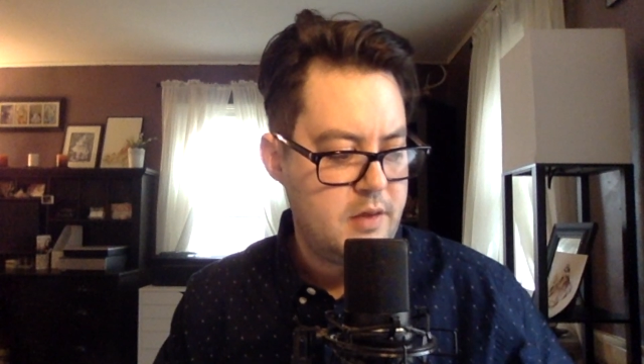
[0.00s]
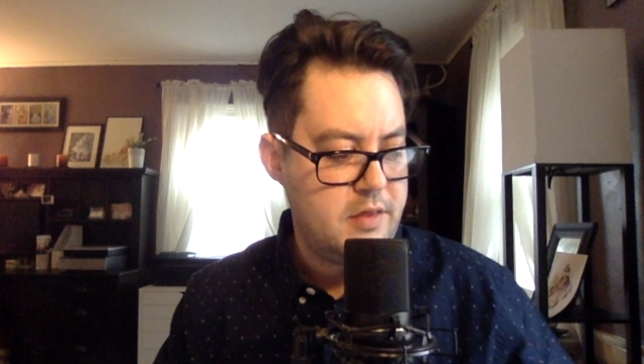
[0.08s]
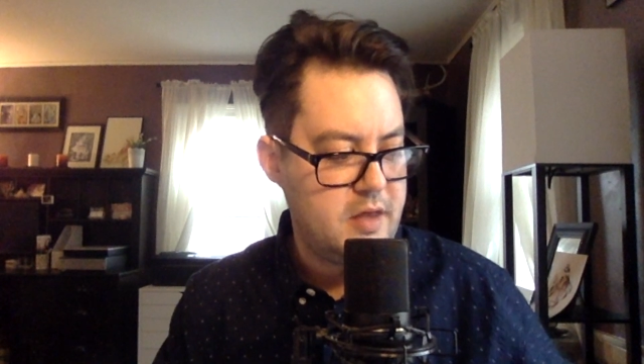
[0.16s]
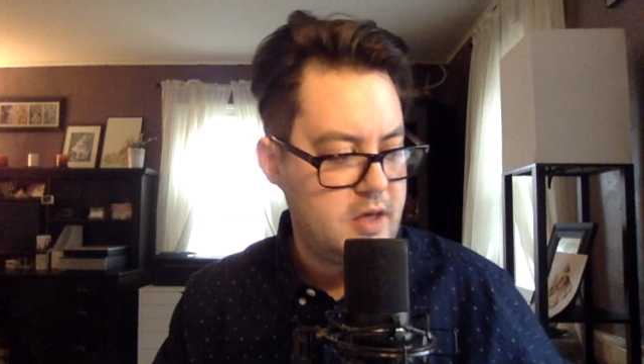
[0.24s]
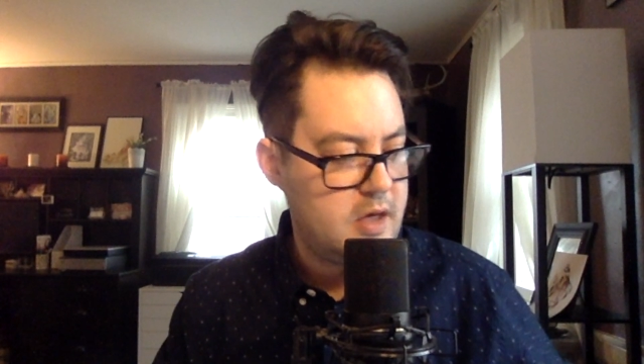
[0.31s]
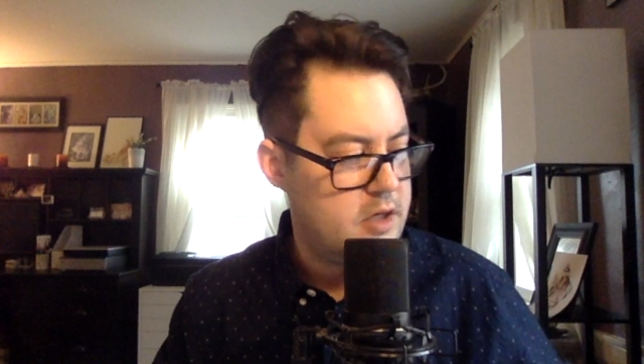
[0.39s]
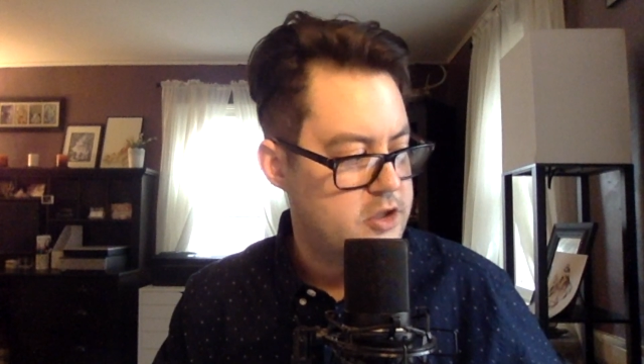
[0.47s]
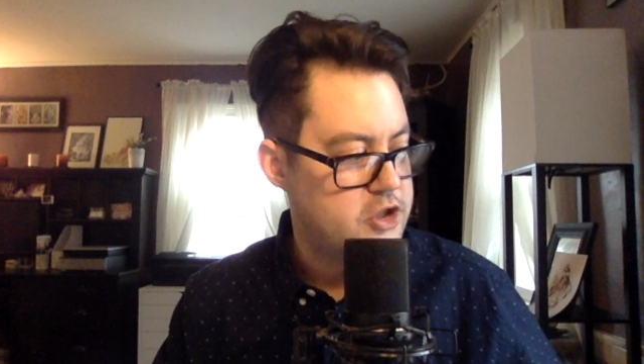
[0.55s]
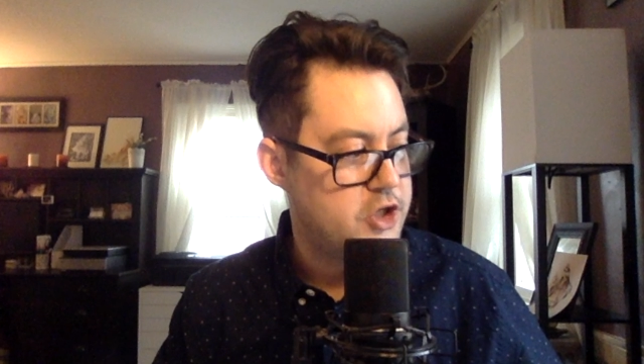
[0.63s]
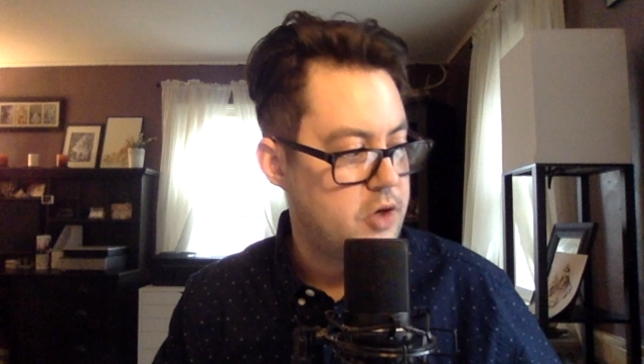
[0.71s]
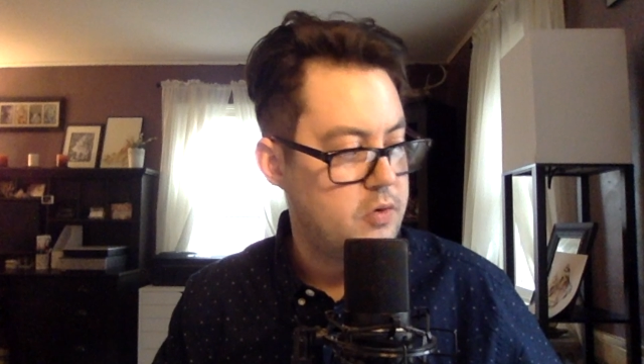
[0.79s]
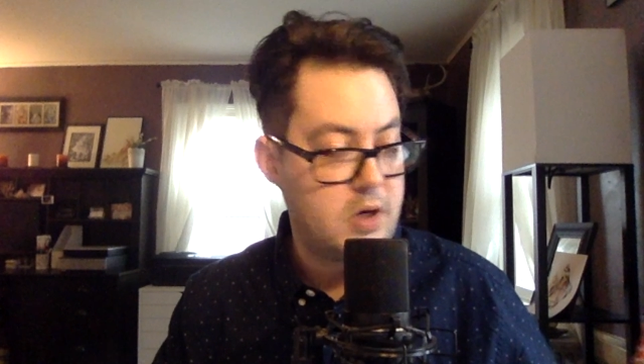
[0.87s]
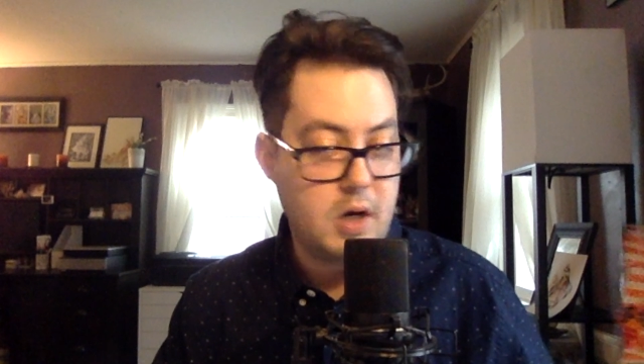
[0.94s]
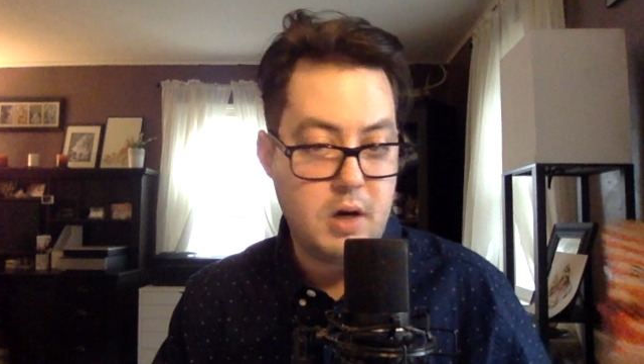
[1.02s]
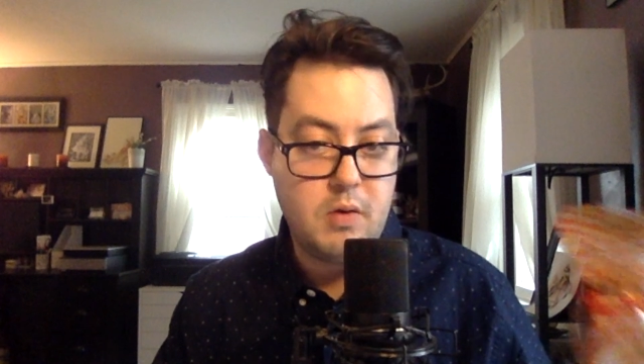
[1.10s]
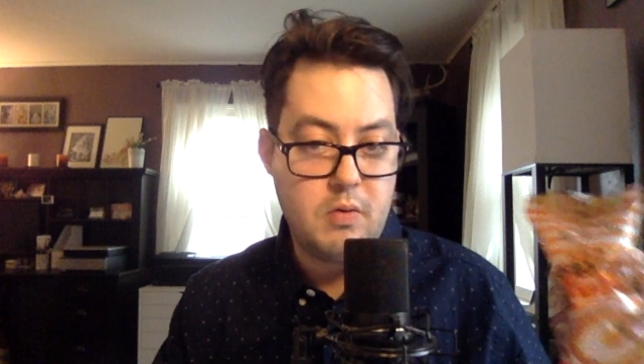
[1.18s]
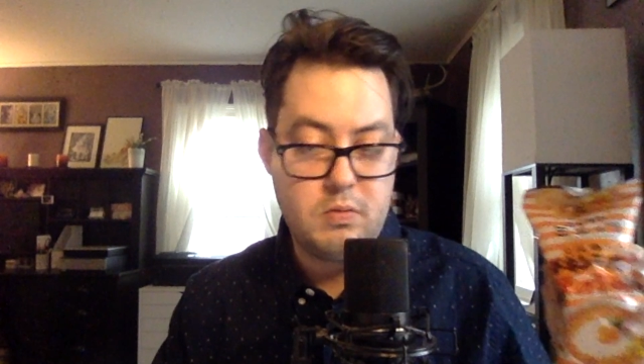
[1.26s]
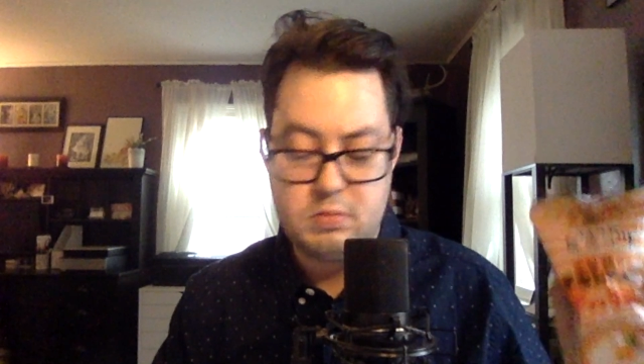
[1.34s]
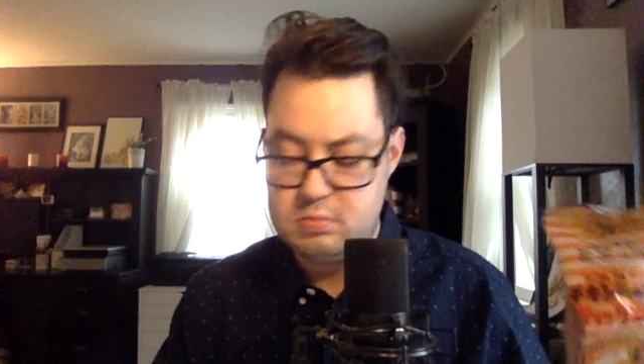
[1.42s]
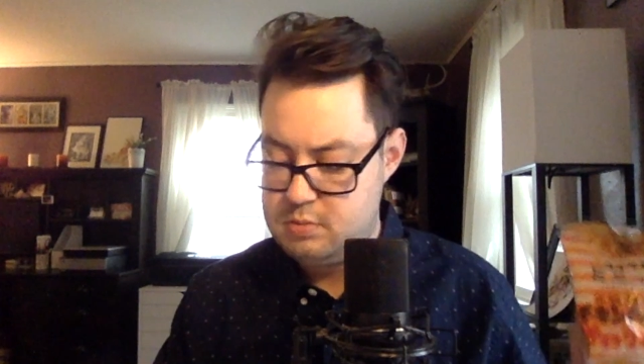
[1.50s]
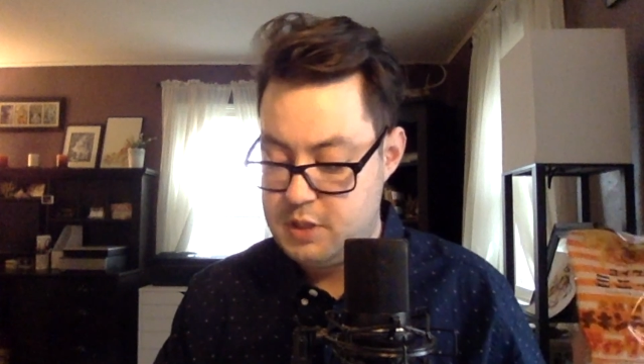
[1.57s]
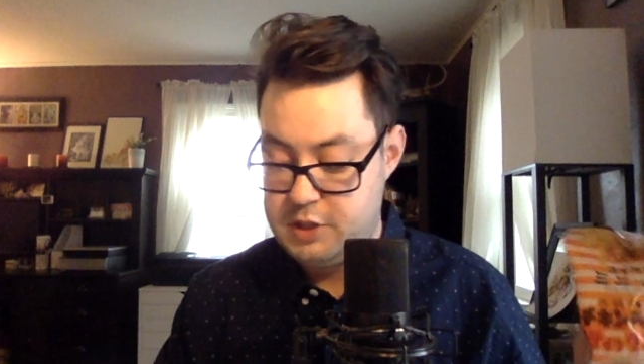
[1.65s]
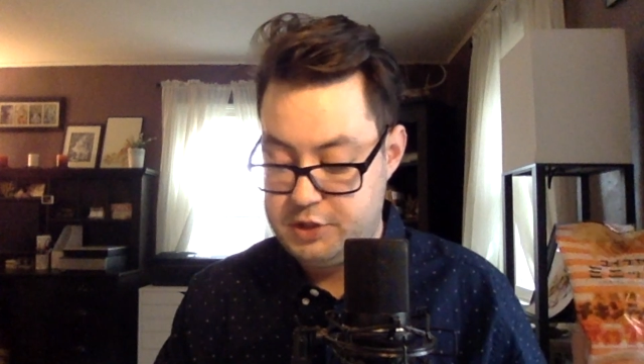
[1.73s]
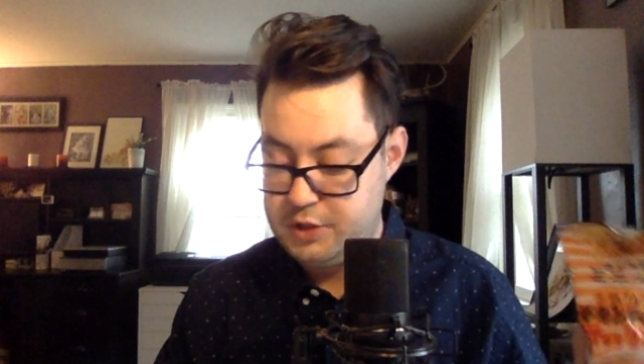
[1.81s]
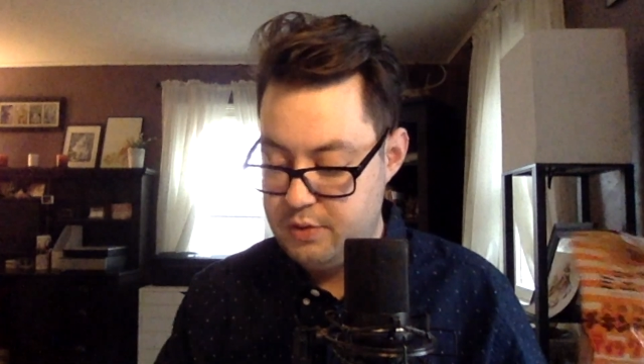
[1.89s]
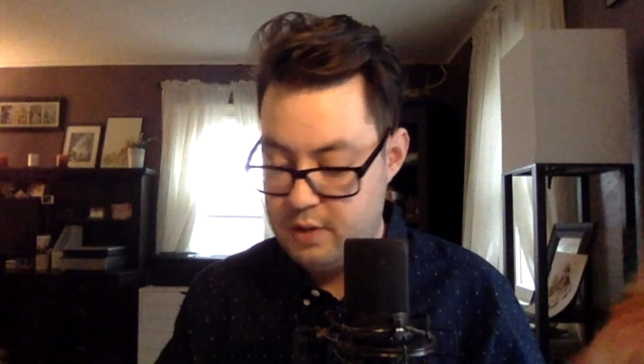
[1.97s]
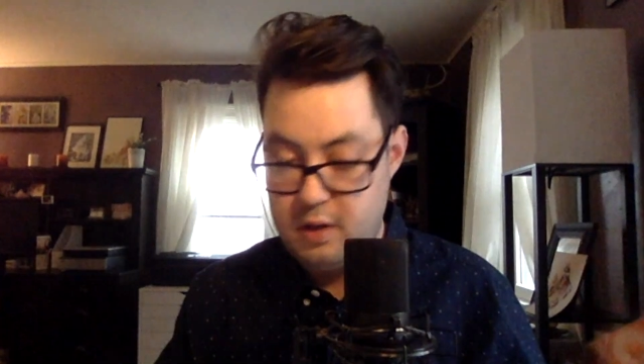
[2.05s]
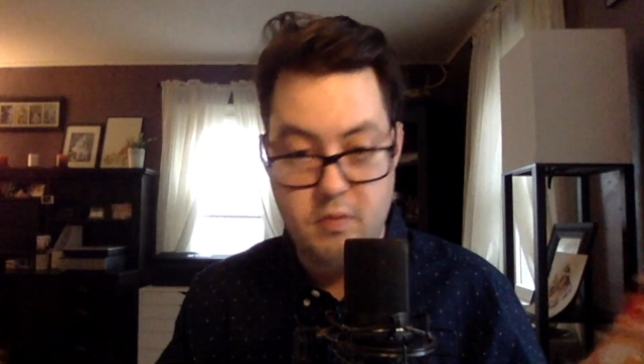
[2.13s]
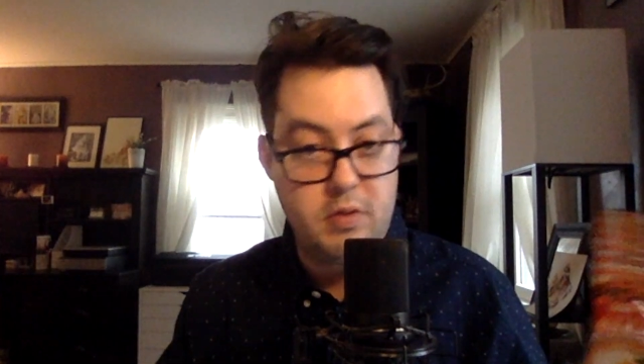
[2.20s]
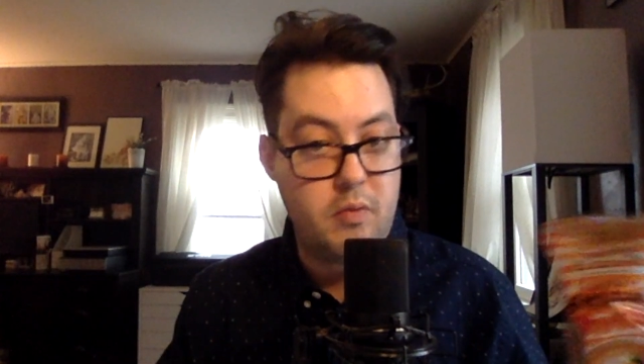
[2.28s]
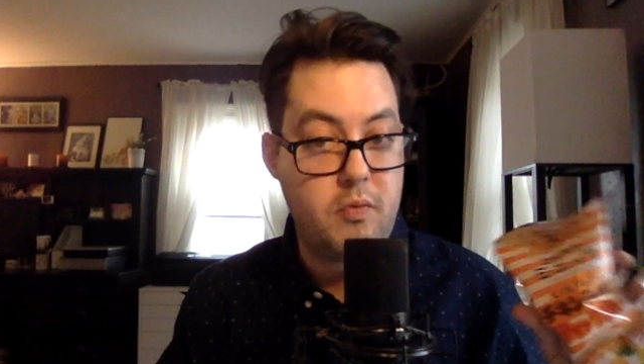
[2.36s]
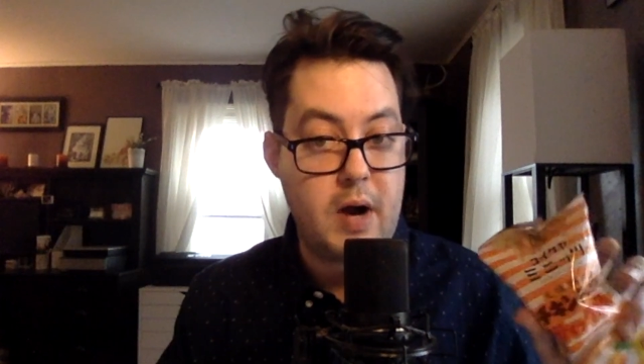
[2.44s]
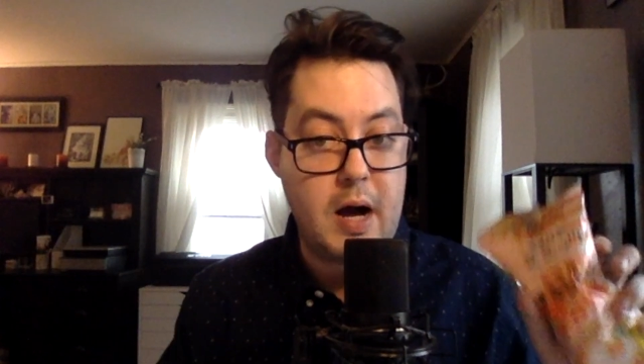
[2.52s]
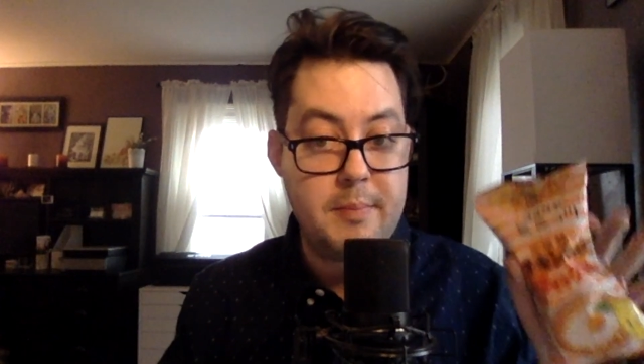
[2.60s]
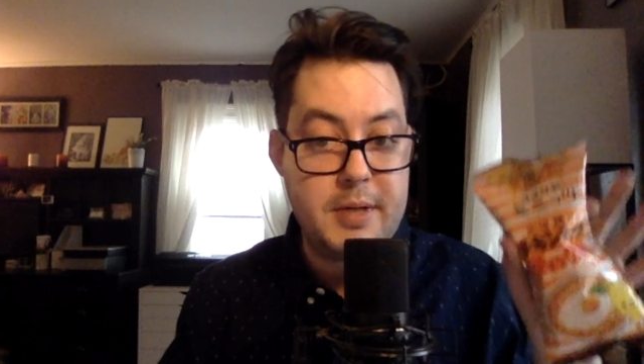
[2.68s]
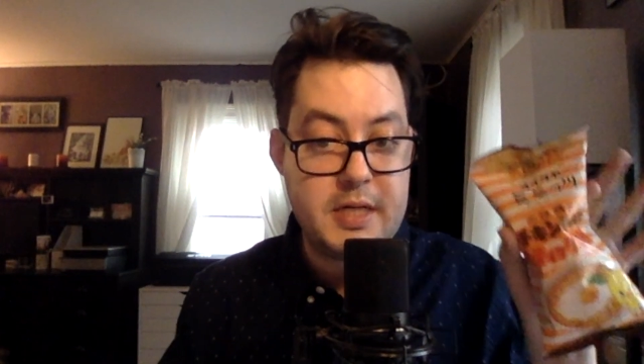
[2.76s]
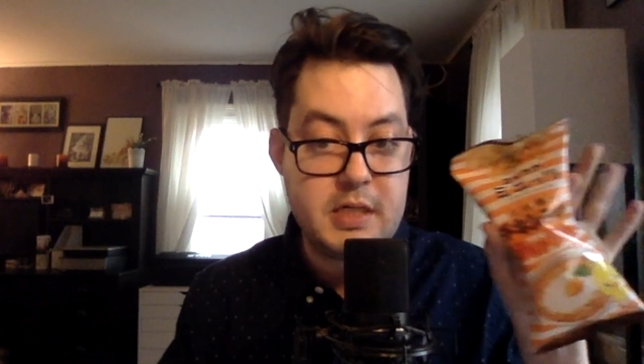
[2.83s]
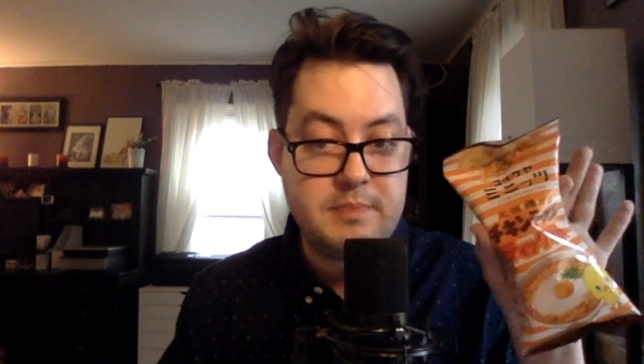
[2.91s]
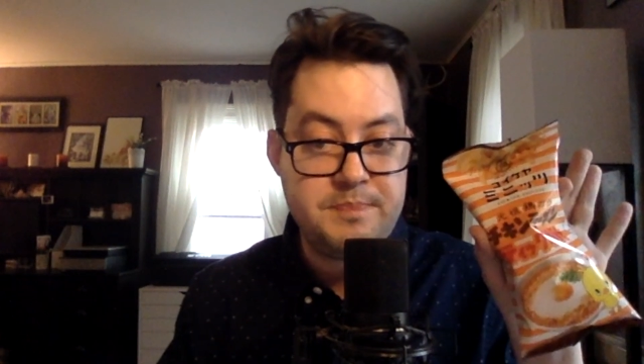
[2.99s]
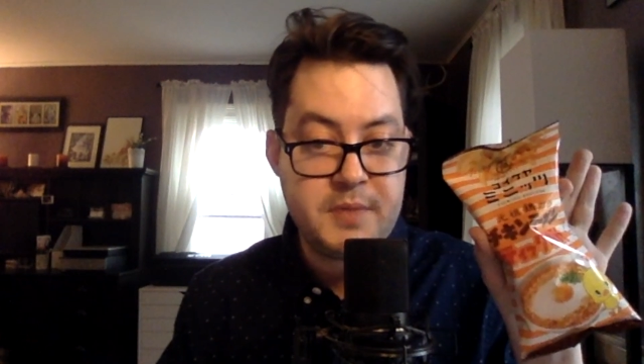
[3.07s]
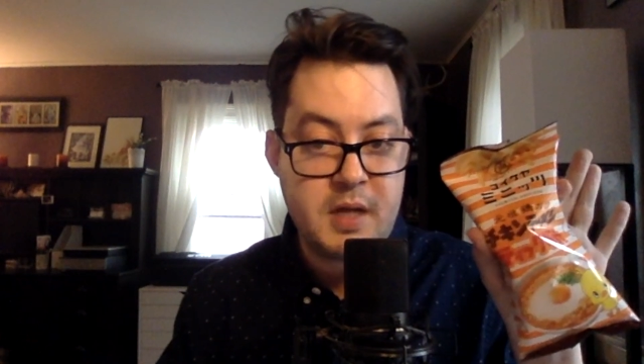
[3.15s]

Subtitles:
the the ramen,